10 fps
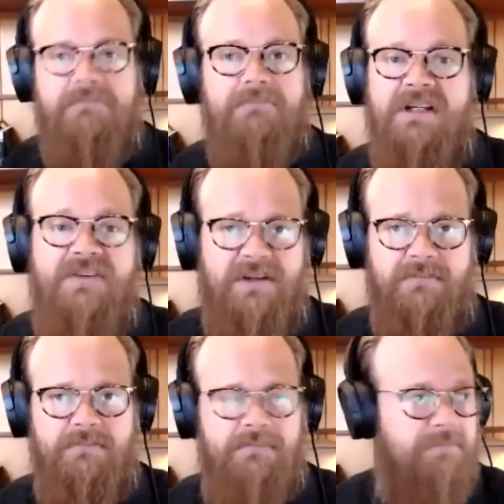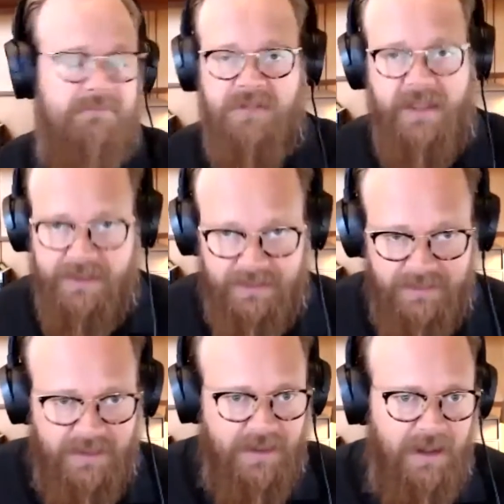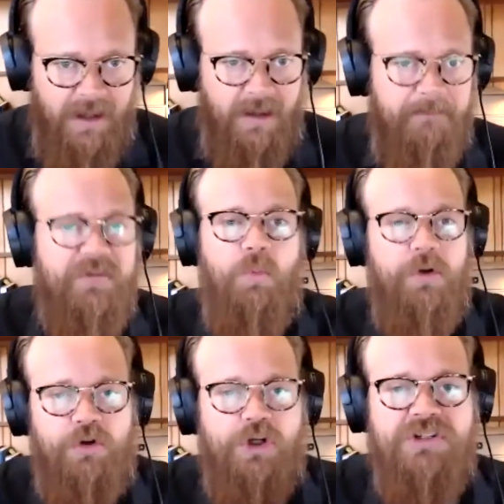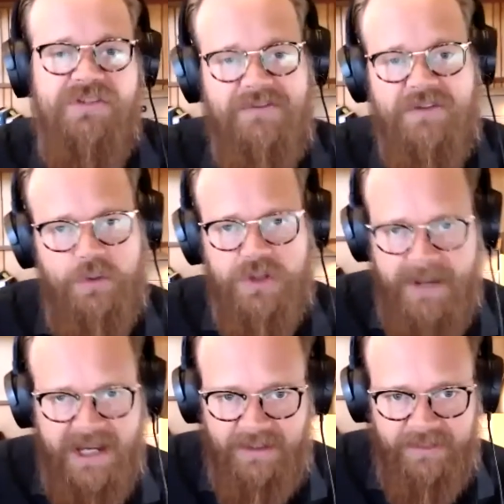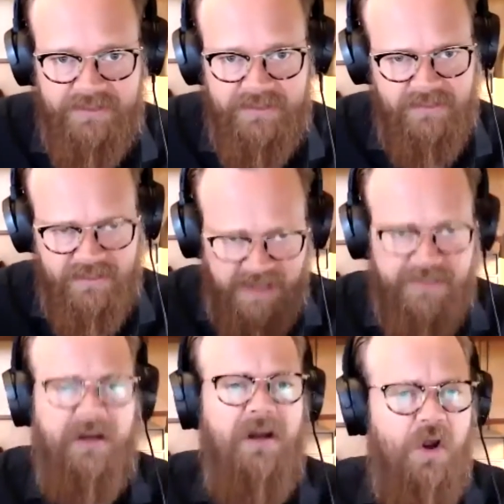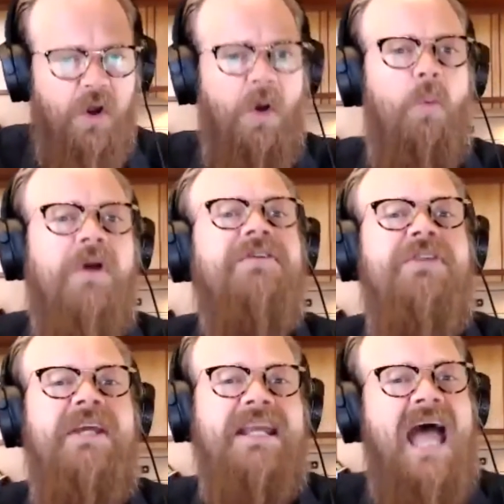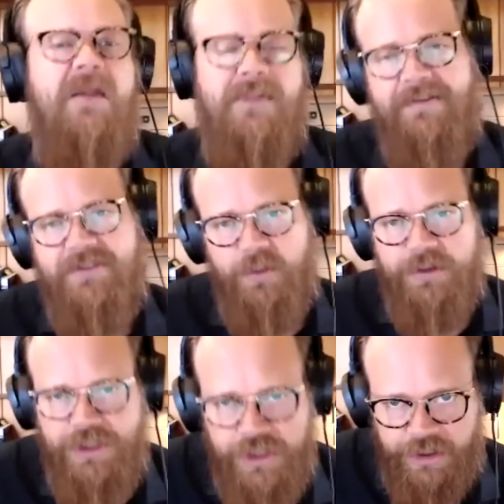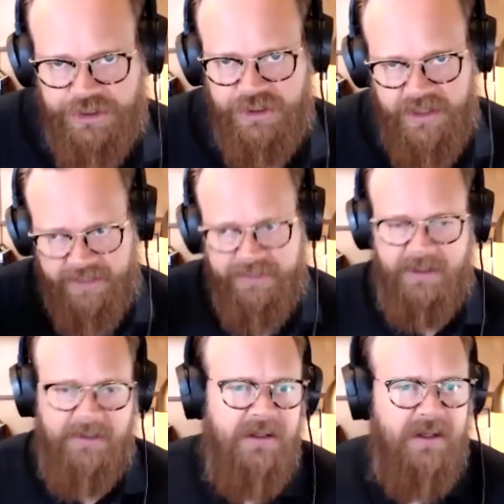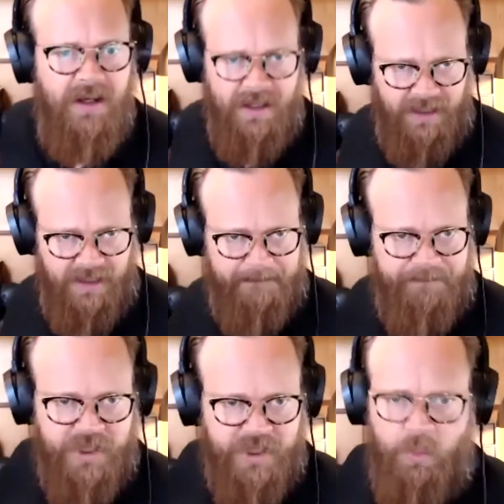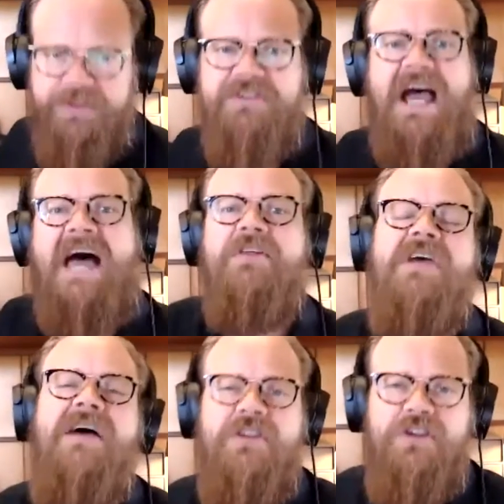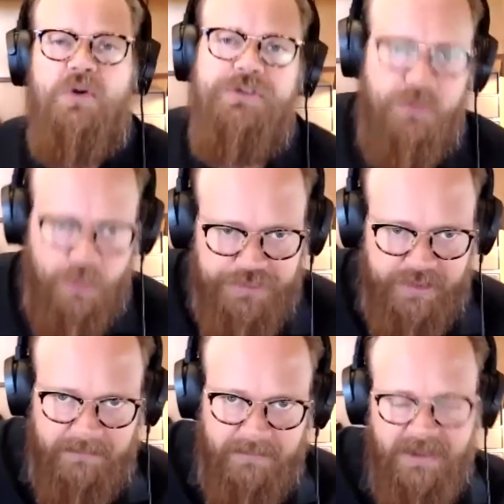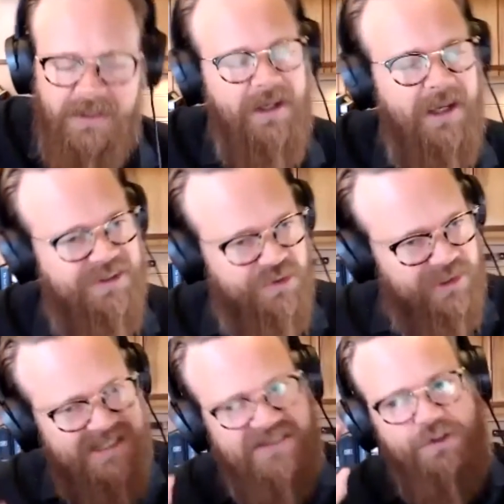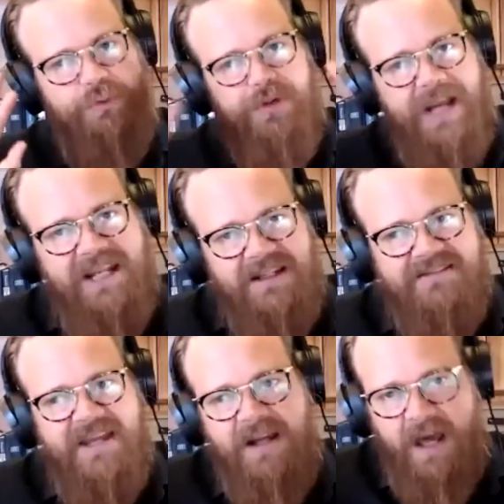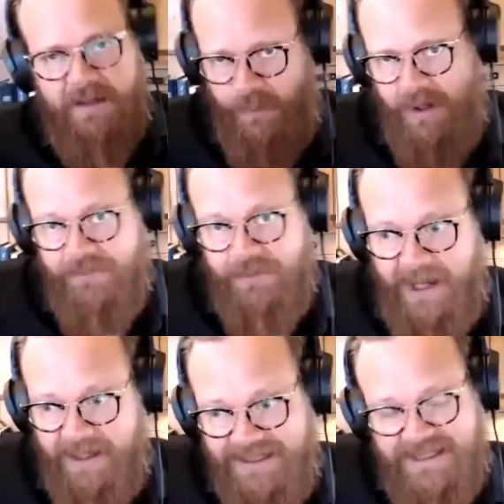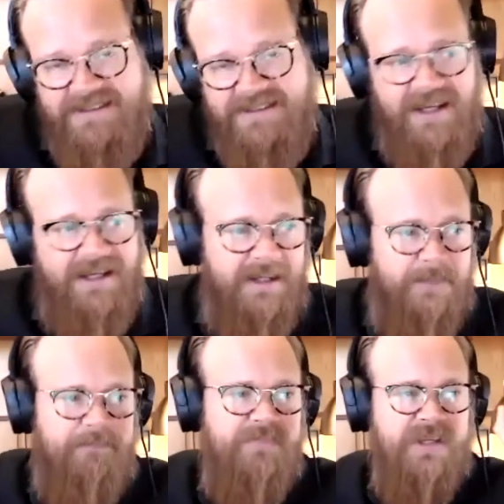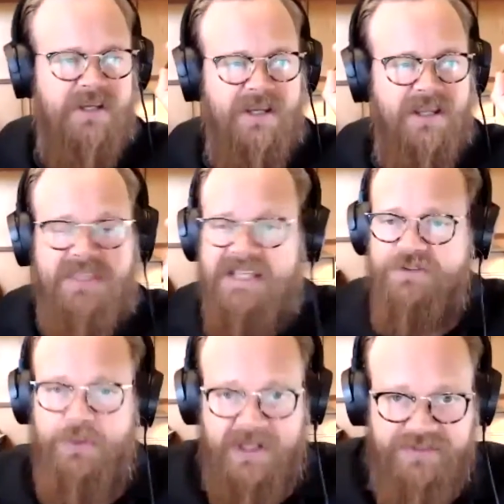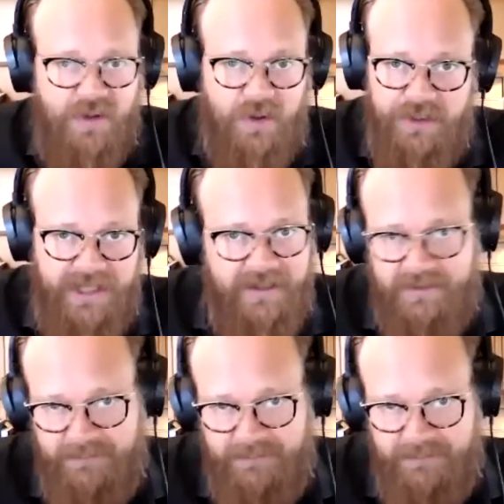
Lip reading: He's like, nothing. What do Christians have to do with the pagans? Nothing. What does the academy have to do with the church? Nothing. What does Athens have to do with Jerusalem? And so he's creating this dichotomy right off the bat. He is saying these two things don't go together.